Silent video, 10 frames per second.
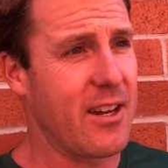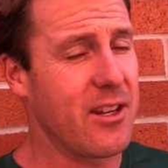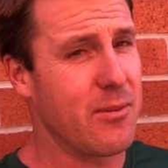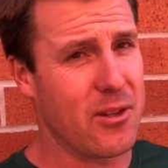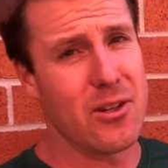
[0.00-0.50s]
That
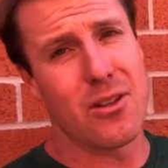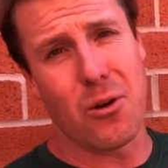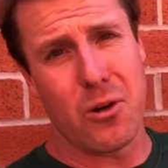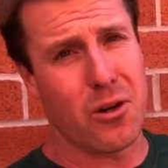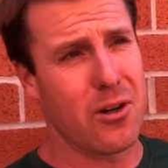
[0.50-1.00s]
team's good.
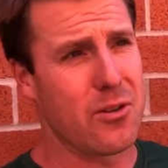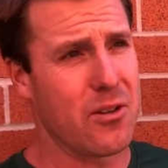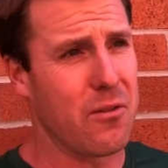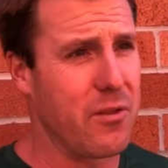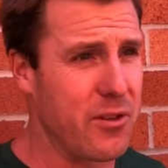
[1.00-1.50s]
They're well coached.
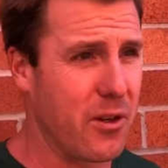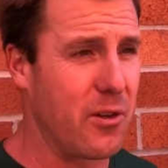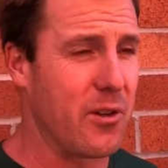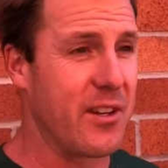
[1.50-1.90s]
They're physical.